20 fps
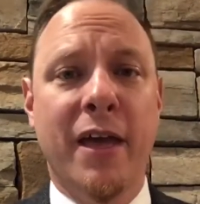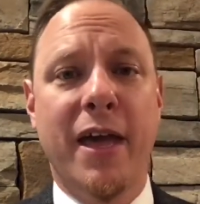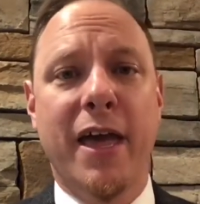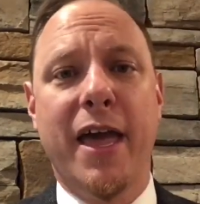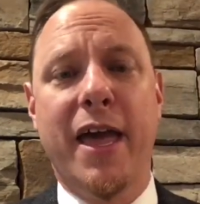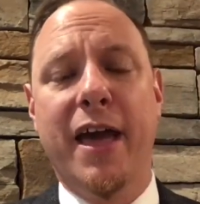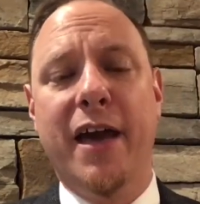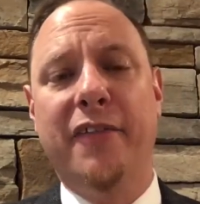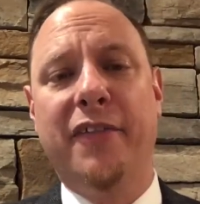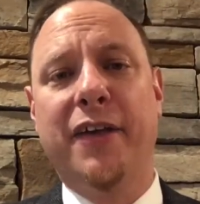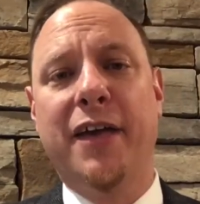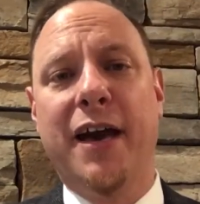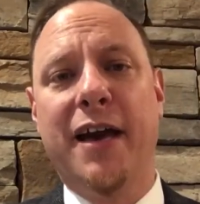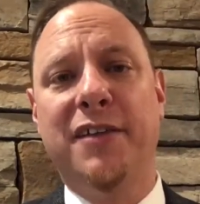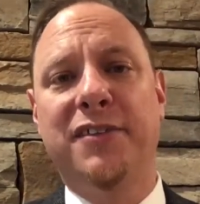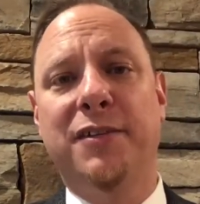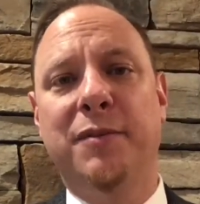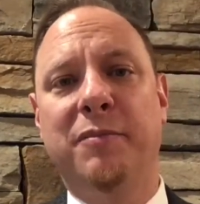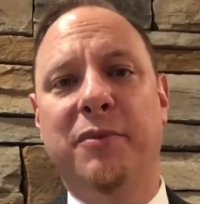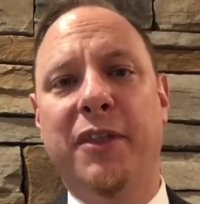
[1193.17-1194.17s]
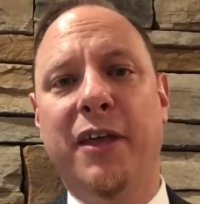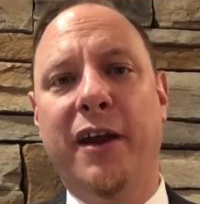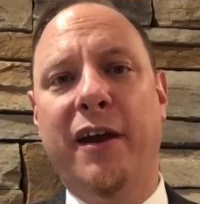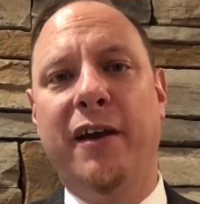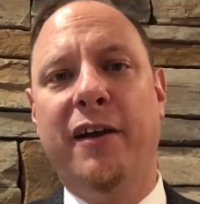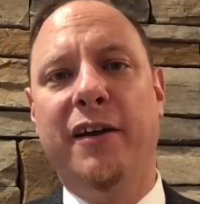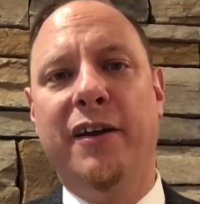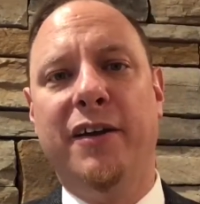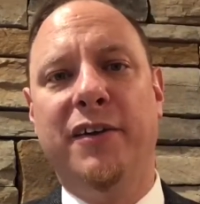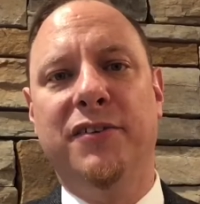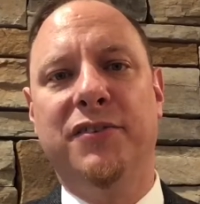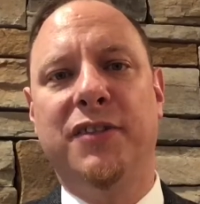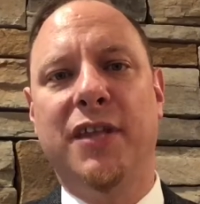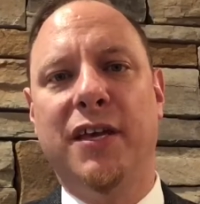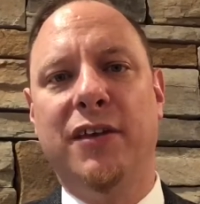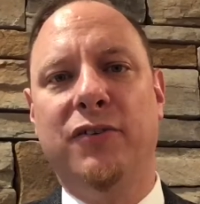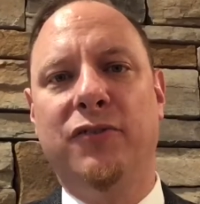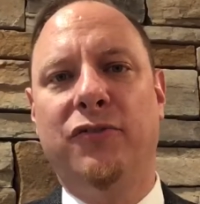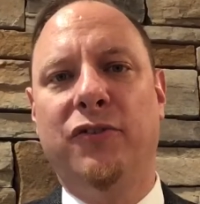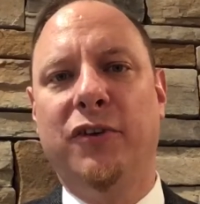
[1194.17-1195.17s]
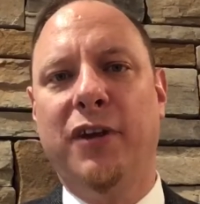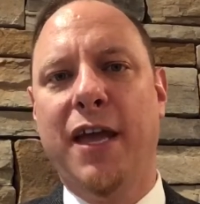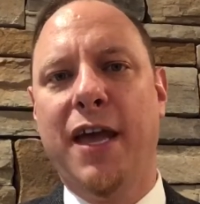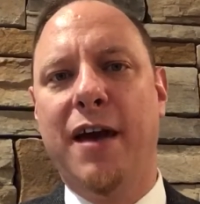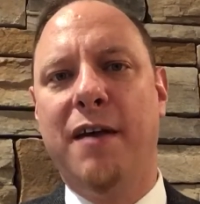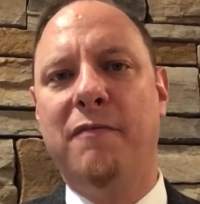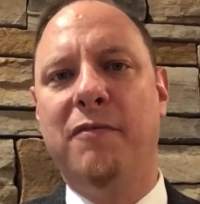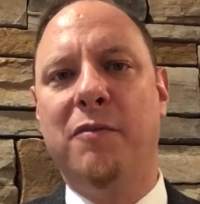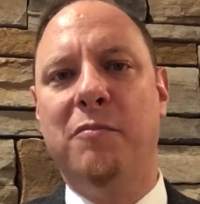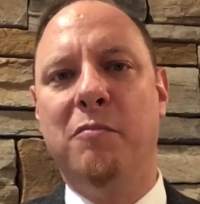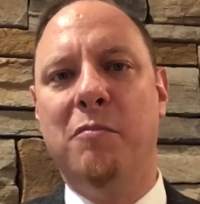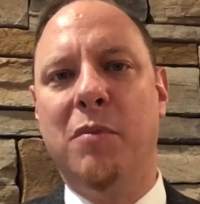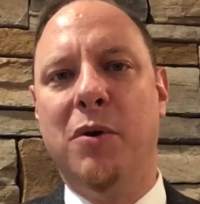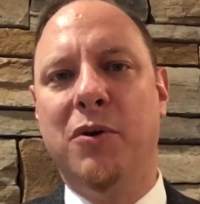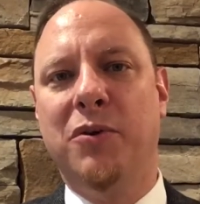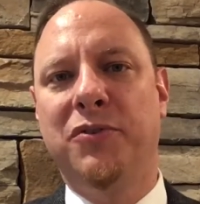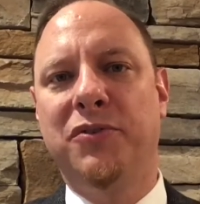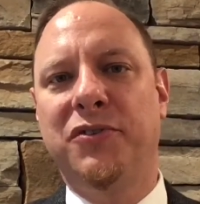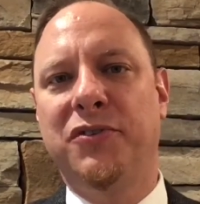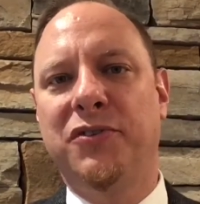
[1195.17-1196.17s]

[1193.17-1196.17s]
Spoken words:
And the concept there is that you should have the most